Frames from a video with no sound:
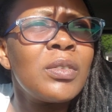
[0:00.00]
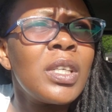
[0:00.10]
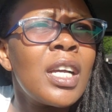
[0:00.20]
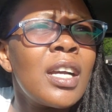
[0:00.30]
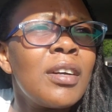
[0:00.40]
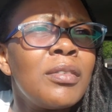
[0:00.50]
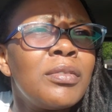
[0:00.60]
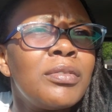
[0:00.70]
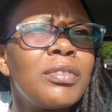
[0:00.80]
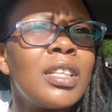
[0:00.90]
We have
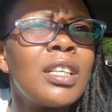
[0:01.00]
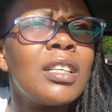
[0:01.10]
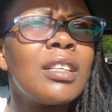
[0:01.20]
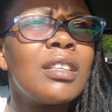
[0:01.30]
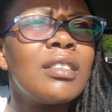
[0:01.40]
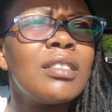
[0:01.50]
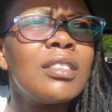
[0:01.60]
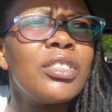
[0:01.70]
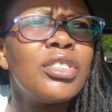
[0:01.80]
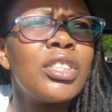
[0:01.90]

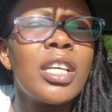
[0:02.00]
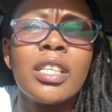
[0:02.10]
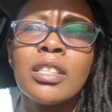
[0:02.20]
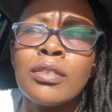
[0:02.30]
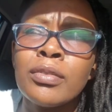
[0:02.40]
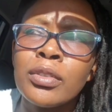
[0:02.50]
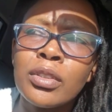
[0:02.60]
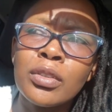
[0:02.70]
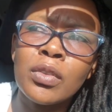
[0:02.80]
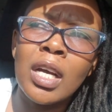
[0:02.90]
Chinese
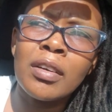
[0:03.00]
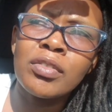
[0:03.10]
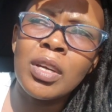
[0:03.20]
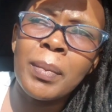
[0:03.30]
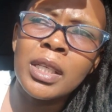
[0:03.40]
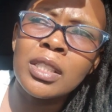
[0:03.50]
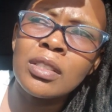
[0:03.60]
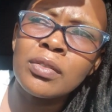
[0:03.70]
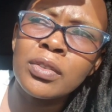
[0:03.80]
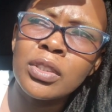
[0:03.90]
food, we have
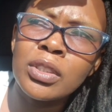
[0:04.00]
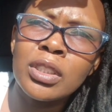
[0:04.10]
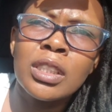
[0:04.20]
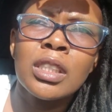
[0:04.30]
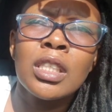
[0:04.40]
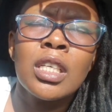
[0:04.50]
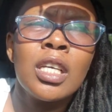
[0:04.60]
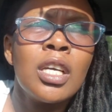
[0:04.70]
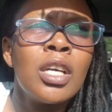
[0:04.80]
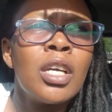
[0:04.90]
Japanese food,
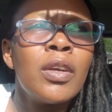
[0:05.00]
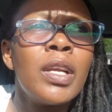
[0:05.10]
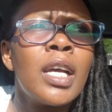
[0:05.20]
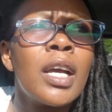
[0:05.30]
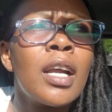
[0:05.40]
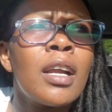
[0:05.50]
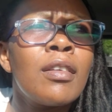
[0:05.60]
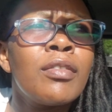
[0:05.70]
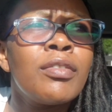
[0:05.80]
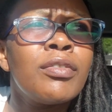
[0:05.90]
we
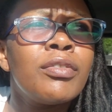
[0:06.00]
have